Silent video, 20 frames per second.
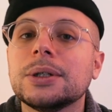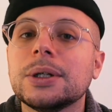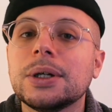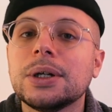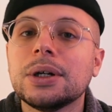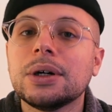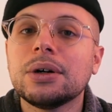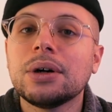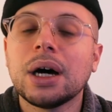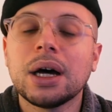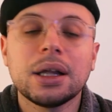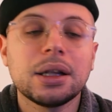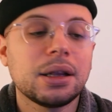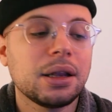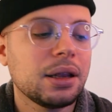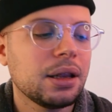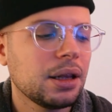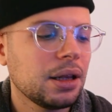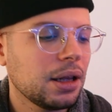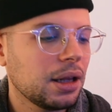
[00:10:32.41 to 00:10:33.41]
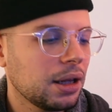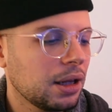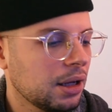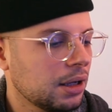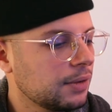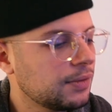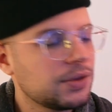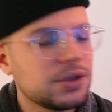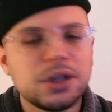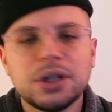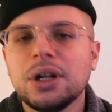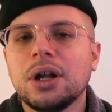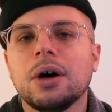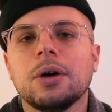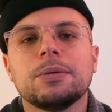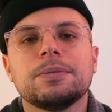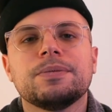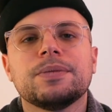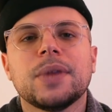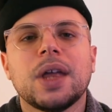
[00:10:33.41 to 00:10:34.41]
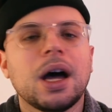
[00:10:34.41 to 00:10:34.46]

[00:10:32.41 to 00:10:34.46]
You know, I'd love to know.